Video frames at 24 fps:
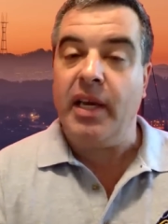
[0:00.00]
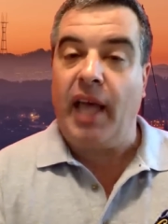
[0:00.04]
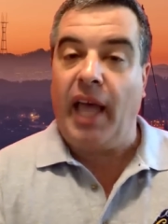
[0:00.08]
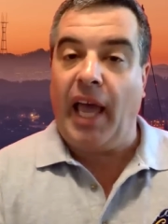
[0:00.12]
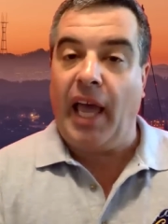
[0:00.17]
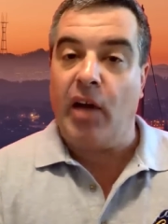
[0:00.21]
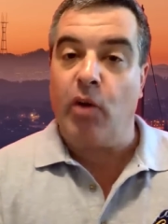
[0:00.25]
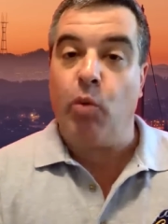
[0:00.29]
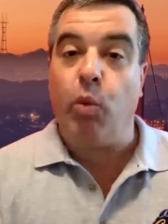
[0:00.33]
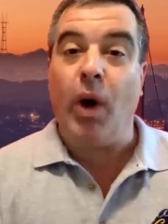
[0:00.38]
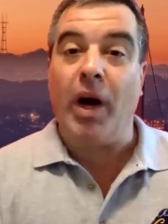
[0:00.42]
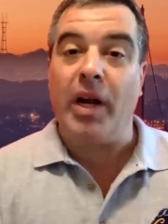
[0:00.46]

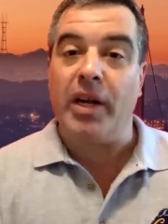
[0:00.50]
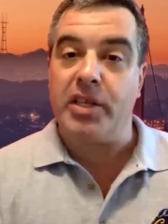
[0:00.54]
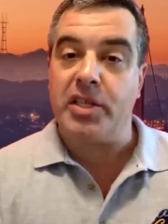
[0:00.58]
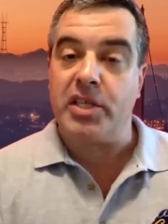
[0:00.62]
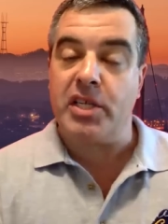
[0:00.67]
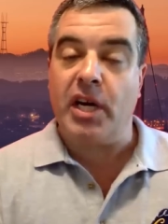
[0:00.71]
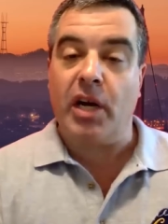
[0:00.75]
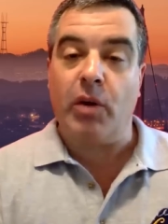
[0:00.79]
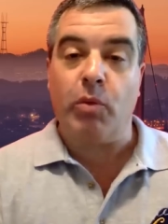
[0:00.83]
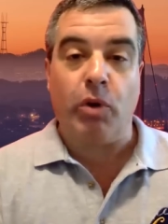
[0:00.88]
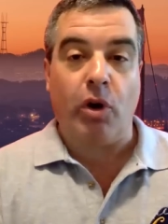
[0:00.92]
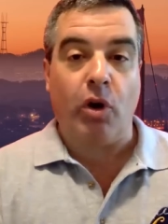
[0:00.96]
And while it's
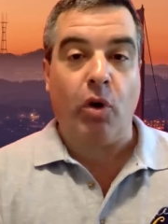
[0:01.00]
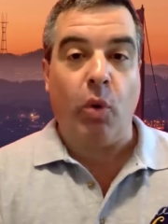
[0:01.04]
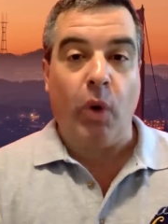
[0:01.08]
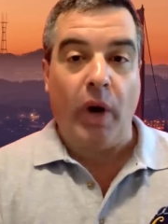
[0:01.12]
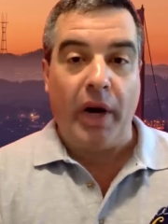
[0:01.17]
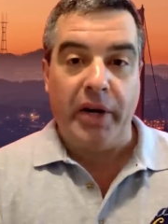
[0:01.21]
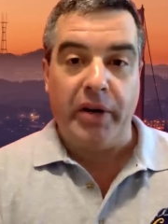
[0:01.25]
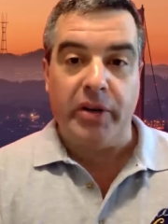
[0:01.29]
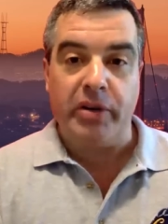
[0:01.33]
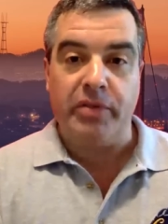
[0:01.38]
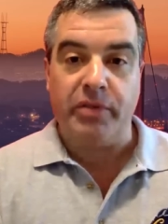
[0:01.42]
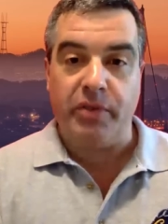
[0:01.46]
not
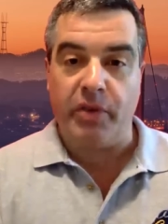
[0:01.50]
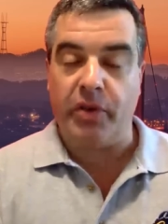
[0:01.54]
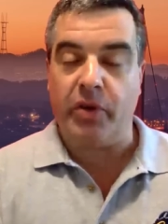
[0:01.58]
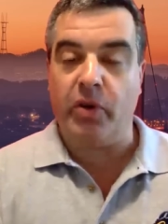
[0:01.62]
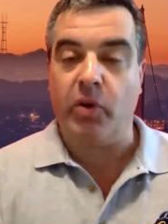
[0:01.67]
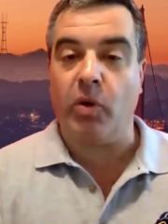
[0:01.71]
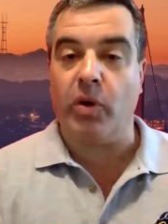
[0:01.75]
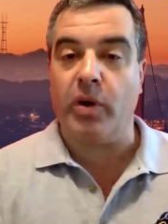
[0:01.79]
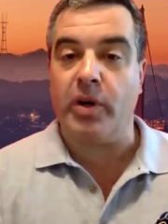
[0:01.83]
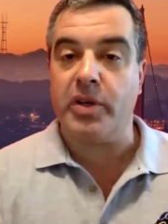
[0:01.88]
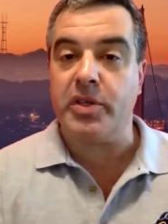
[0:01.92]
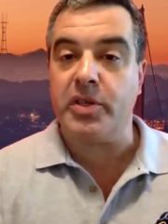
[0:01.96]
required for the
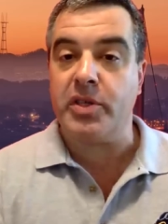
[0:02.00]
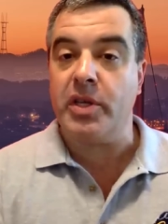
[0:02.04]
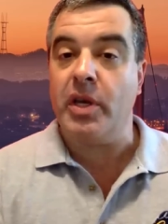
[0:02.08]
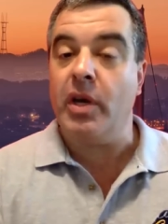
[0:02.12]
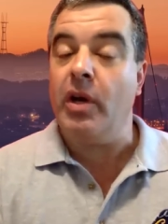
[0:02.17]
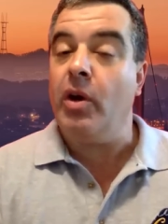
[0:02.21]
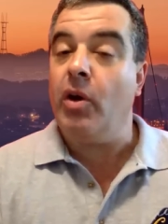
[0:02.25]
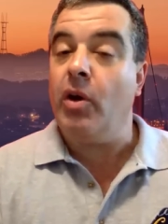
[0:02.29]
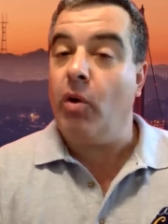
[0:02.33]
course,